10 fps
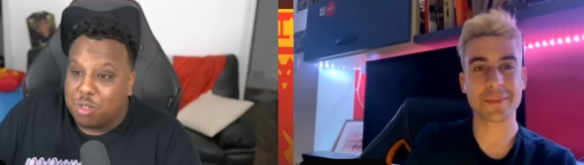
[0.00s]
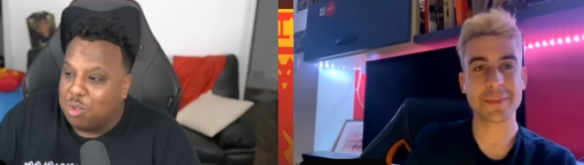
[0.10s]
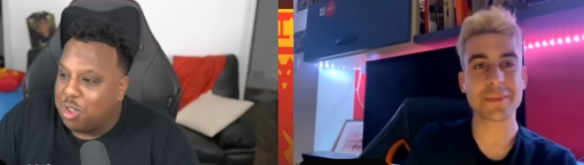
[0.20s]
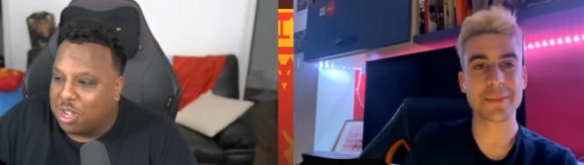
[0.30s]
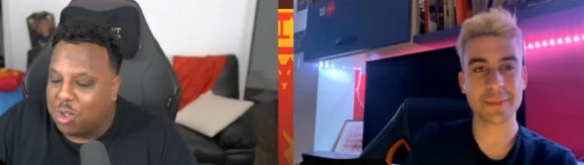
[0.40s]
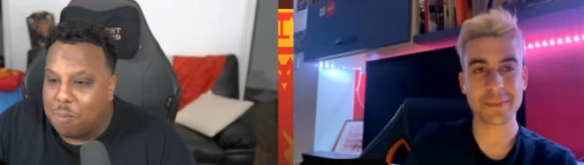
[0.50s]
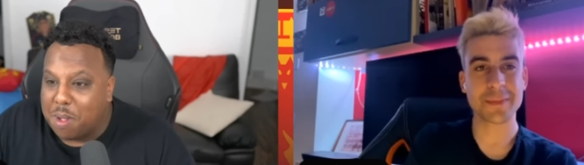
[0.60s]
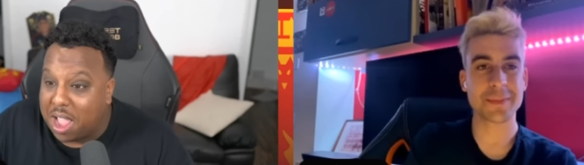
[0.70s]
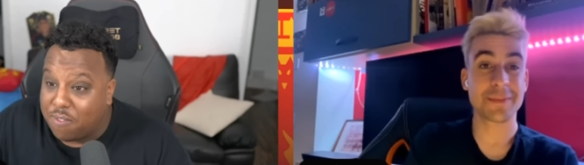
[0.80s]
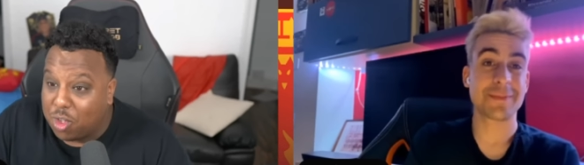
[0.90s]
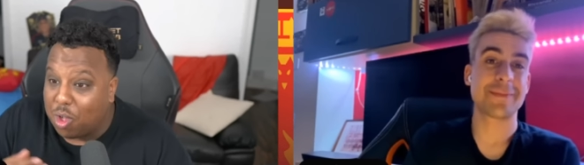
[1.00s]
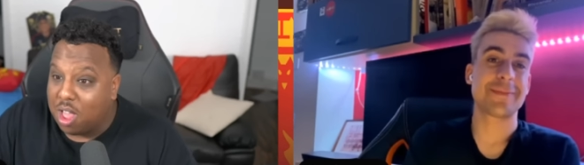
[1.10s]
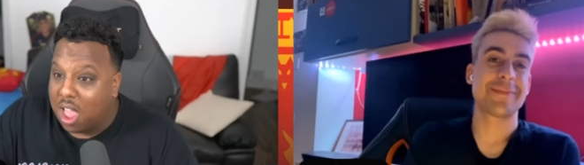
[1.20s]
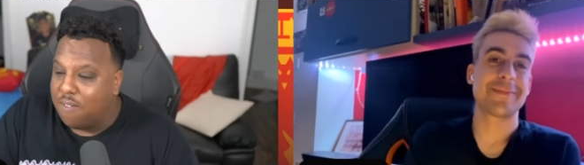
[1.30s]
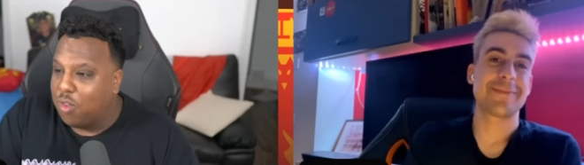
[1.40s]
Speaker 1: who you can go buy. Have you got
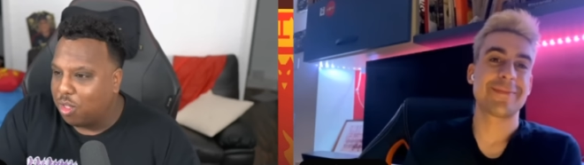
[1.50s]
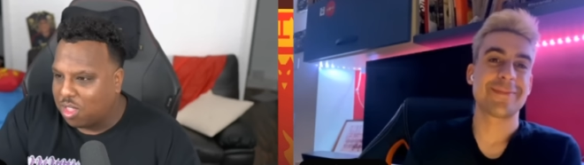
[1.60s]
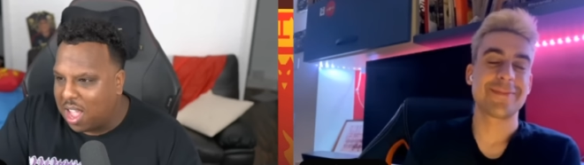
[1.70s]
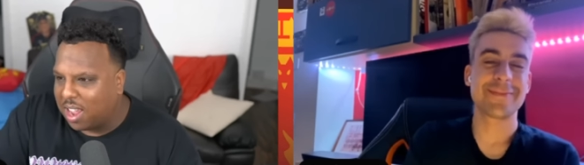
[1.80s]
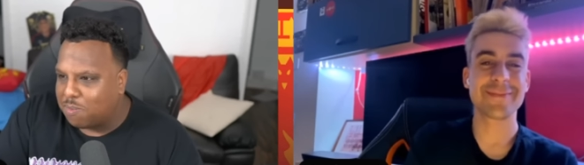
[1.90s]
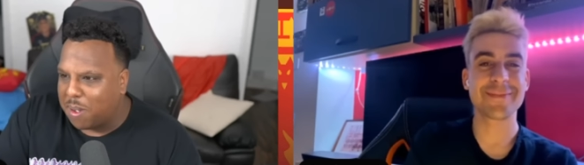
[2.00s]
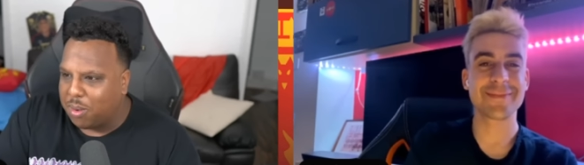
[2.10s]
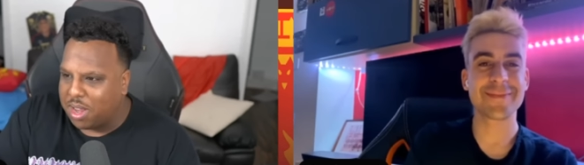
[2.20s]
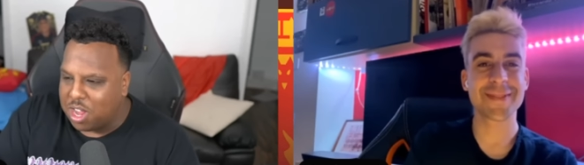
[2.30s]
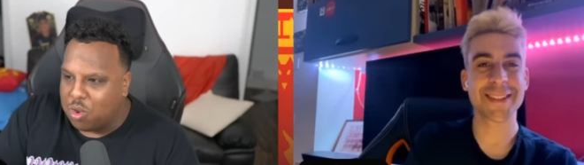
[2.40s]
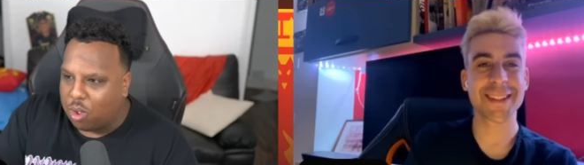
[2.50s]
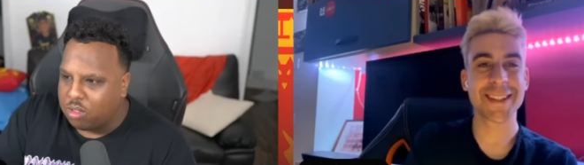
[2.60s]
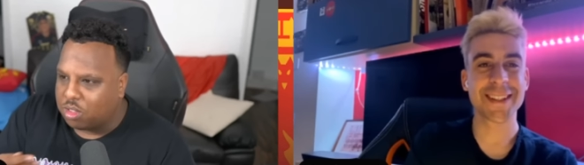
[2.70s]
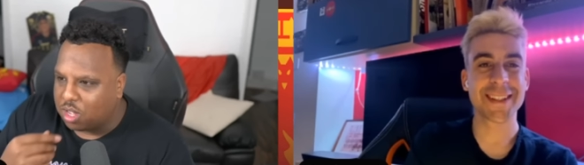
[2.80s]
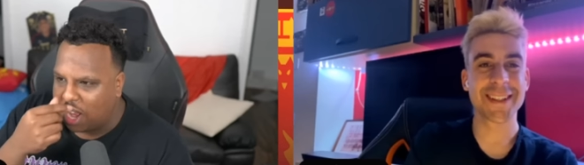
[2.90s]
Have you got targets by the way that you
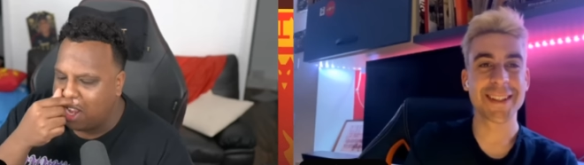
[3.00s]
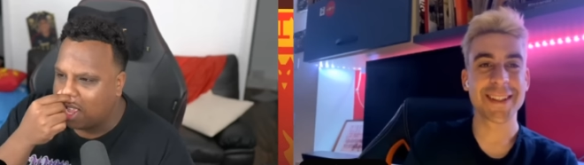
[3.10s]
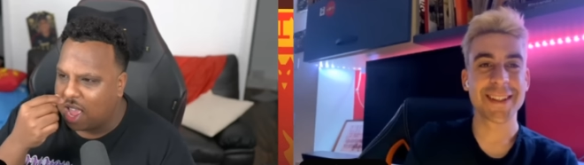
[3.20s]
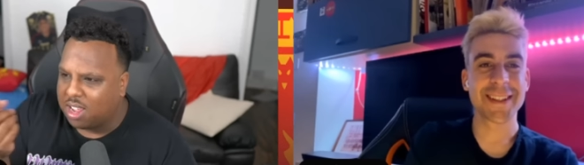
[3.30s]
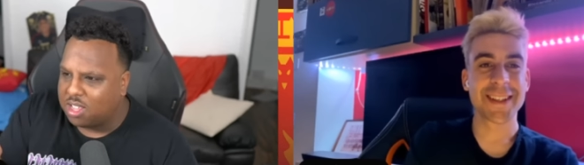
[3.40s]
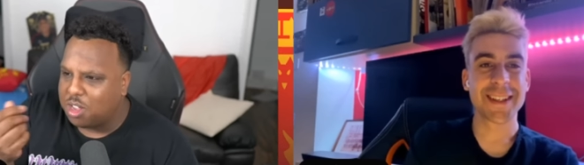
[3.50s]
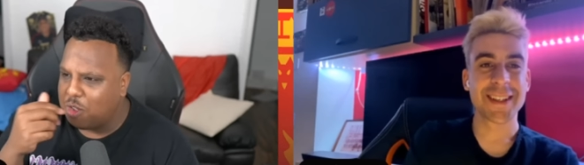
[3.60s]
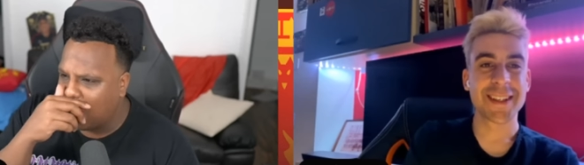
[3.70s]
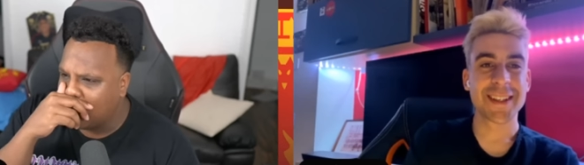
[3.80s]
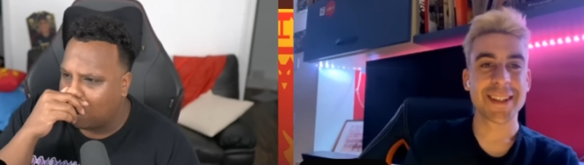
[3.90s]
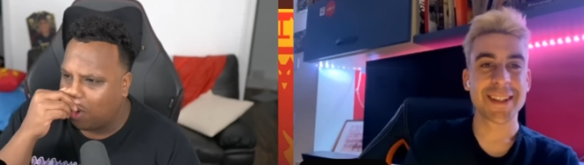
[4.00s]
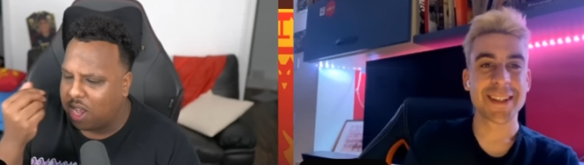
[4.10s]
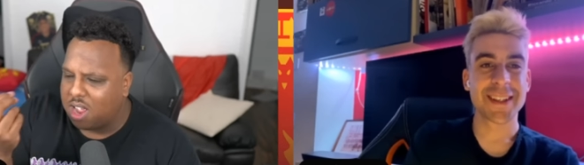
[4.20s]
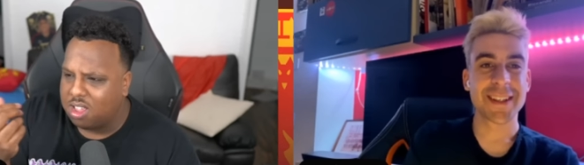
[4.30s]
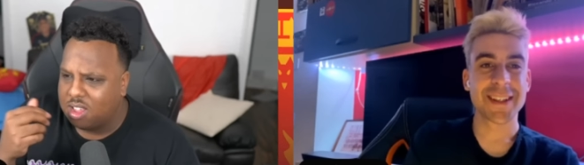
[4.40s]
want? Any targets that you guys are looking
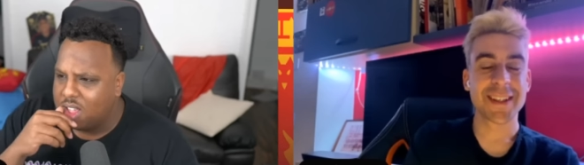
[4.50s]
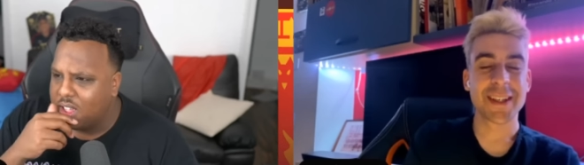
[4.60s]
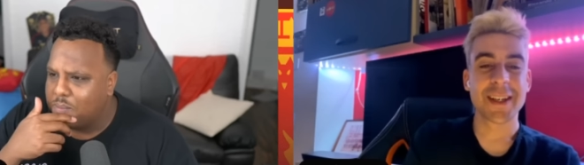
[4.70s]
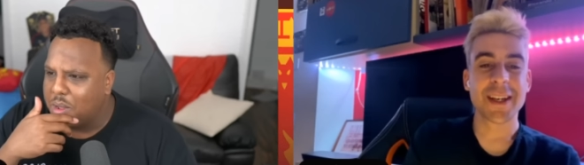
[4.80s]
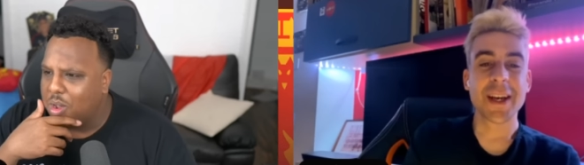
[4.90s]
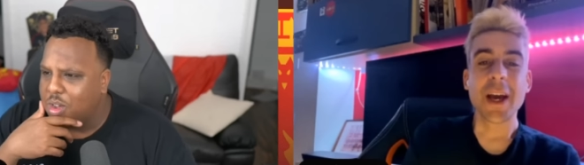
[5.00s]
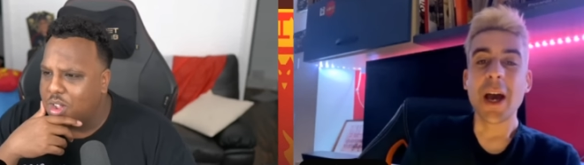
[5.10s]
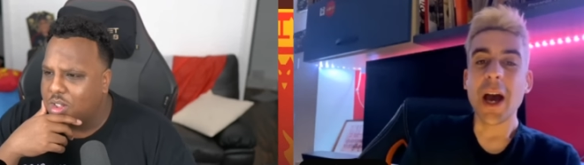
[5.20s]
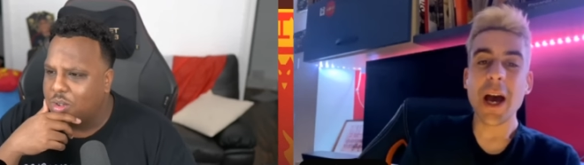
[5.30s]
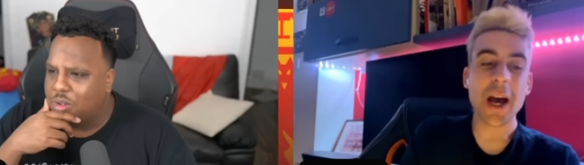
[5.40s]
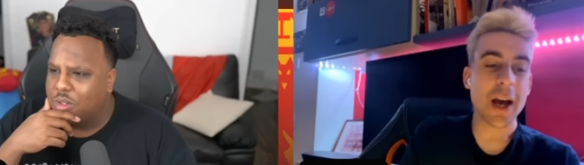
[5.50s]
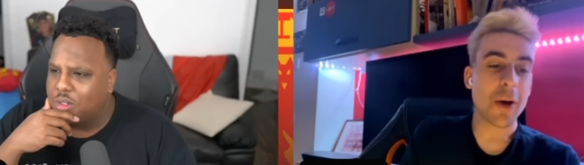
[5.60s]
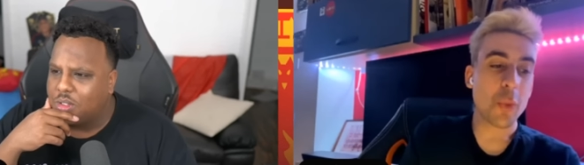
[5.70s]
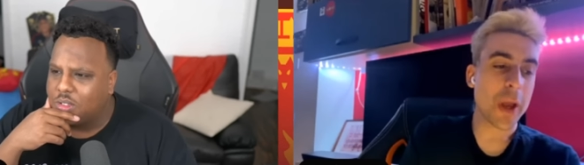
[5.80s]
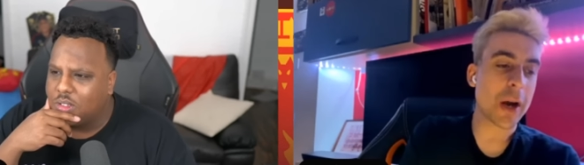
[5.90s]
at? Bologna? Or... Uh,
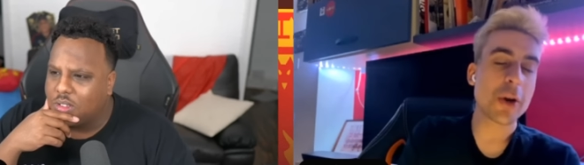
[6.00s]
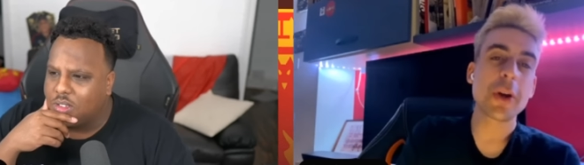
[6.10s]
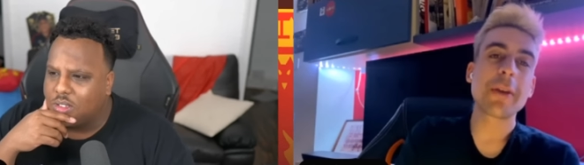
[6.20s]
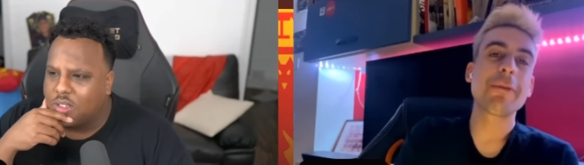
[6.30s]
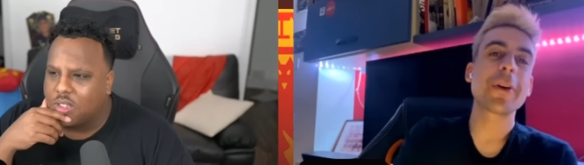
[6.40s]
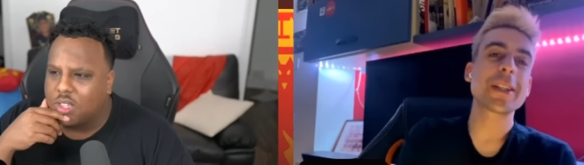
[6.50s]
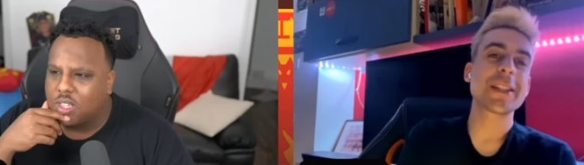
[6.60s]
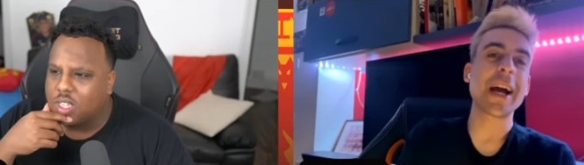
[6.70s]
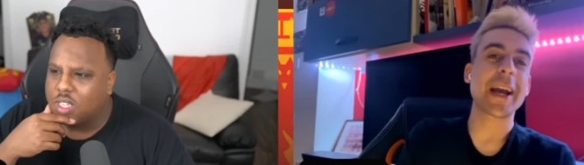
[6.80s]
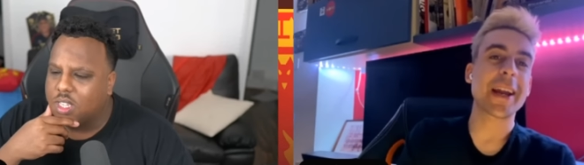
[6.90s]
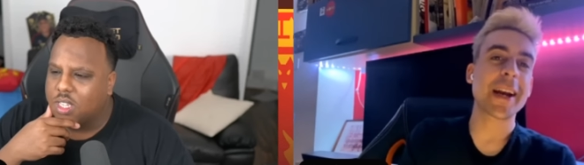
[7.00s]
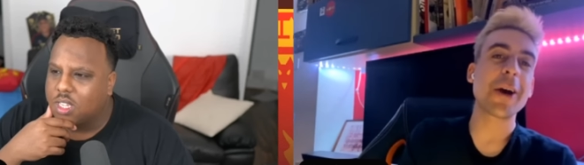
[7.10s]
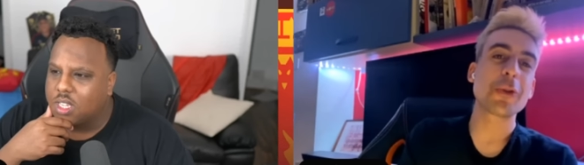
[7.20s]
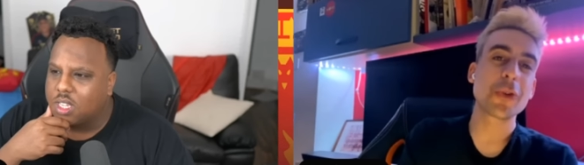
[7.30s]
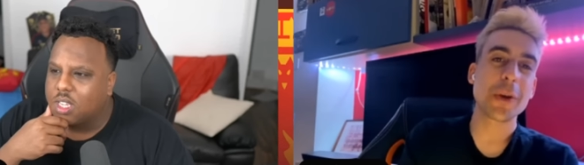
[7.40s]
Speaker 2: we are looking for a striker
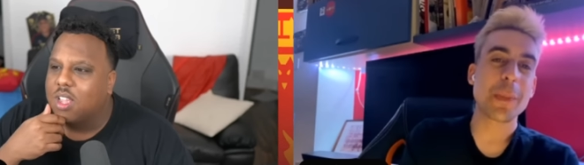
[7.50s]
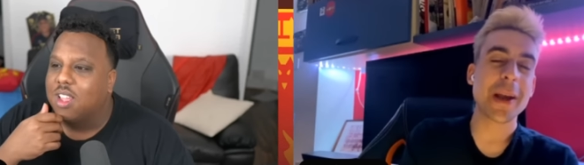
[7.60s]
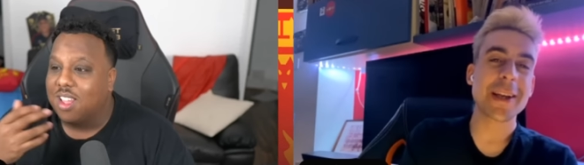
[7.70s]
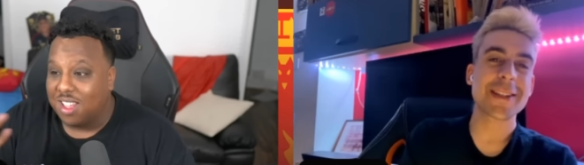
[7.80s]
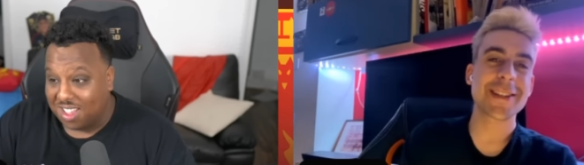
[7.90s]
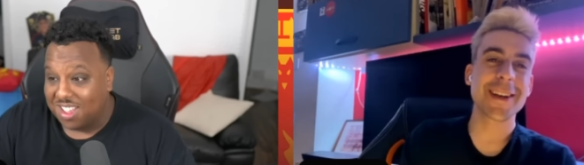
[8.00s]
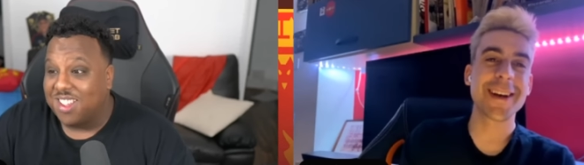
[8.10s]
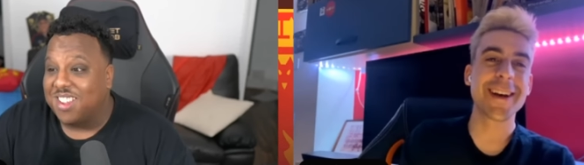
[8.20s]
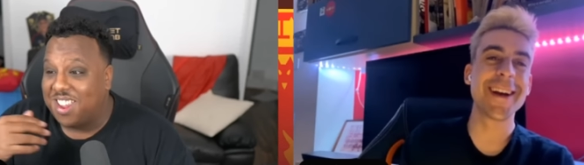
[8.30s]
now to replace. Uh...